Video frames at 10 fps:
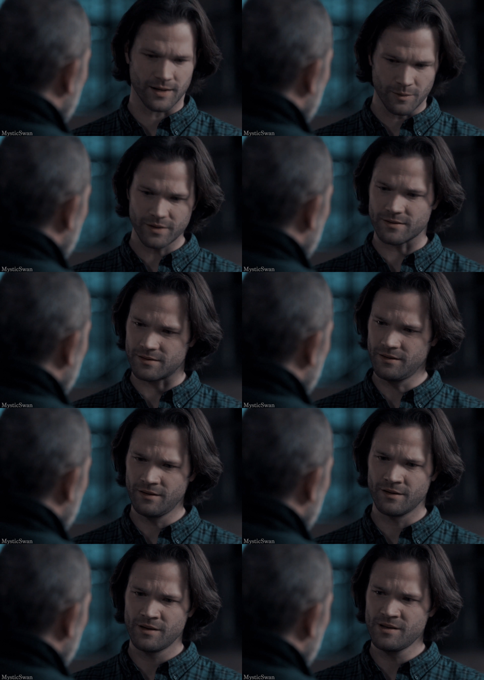You know what?
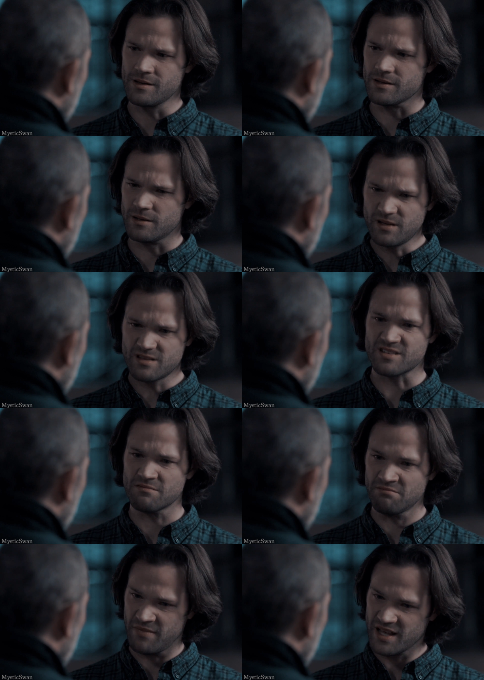You did
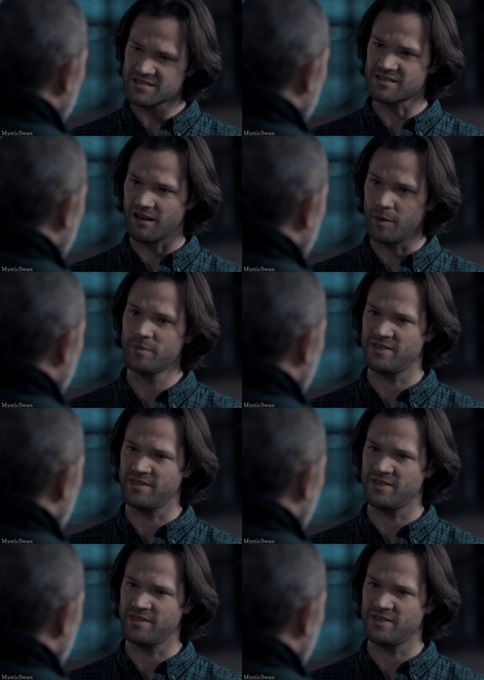some messed up